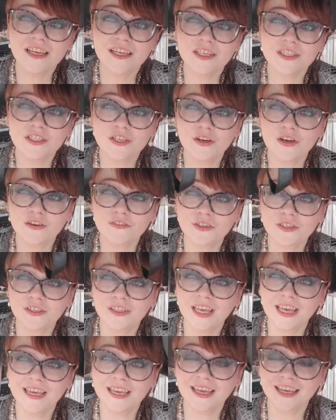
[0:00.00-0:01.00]
So if you're
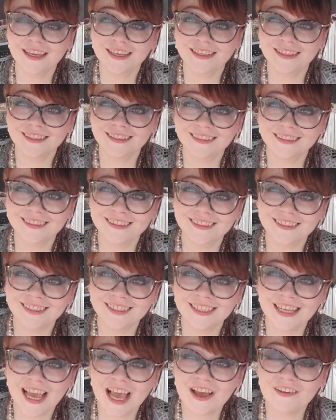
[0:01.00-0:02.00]
like
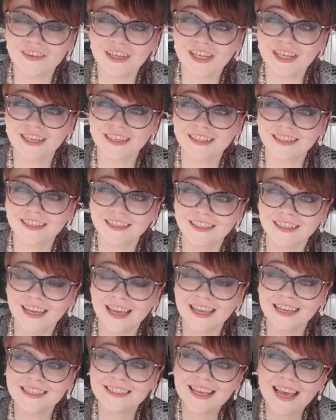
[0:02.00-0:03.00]
having
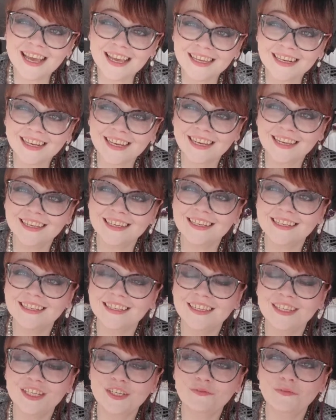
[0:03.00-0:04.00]
anxiety,
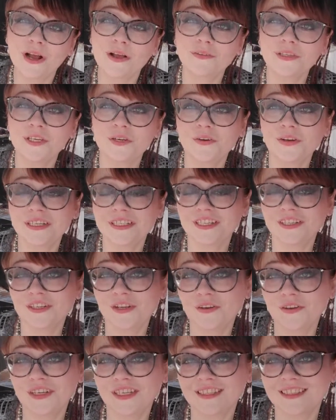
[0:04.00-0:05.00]
you're probably going to
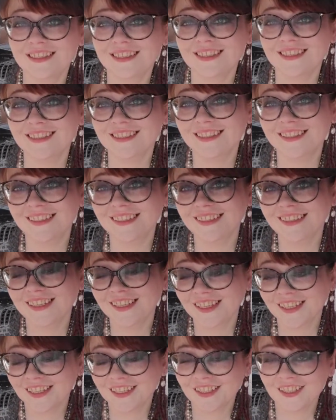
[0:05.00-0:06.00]
notice
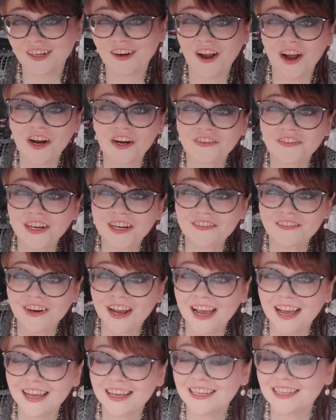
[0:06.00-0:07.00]
your heart rate
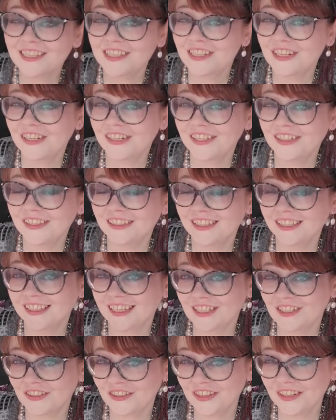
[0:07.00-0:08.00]
rise, your
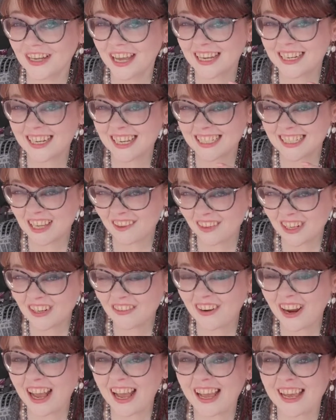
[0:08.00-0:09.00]
electrical conductivity
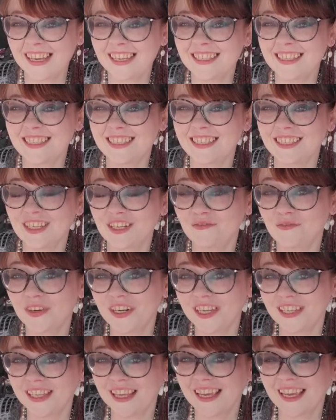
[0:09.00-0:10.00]
rise, your
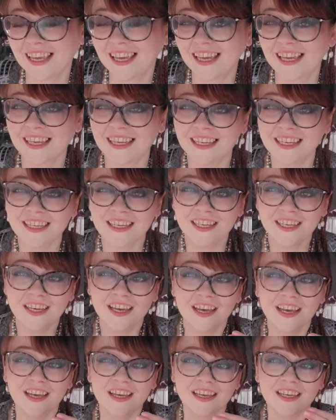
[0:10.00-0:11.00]
breathing
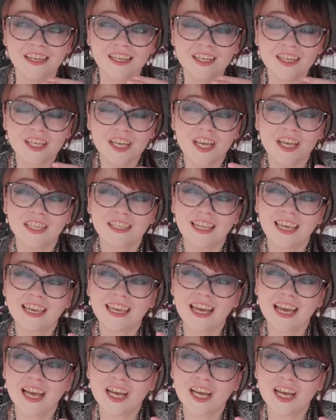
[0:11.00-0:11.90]
like